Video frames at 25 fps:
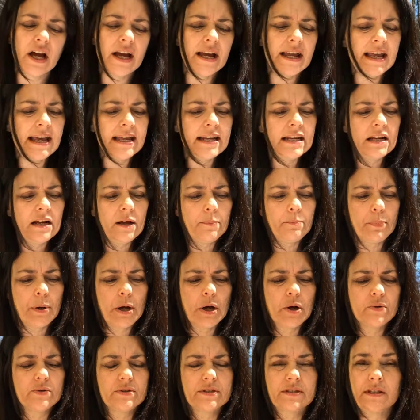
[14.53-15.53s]
I ended up
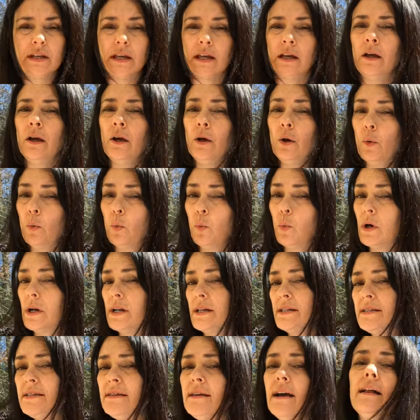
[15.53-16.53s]
posting, what
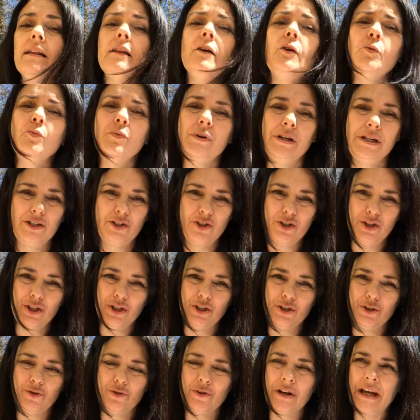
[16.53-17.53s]
does yellow mean to
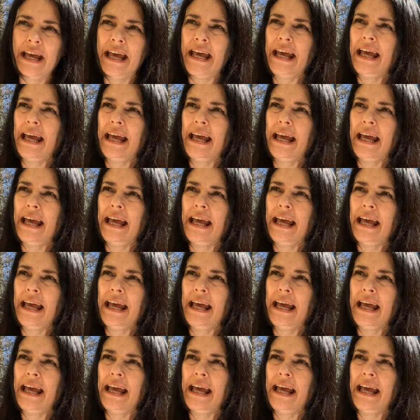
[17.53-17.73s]
you?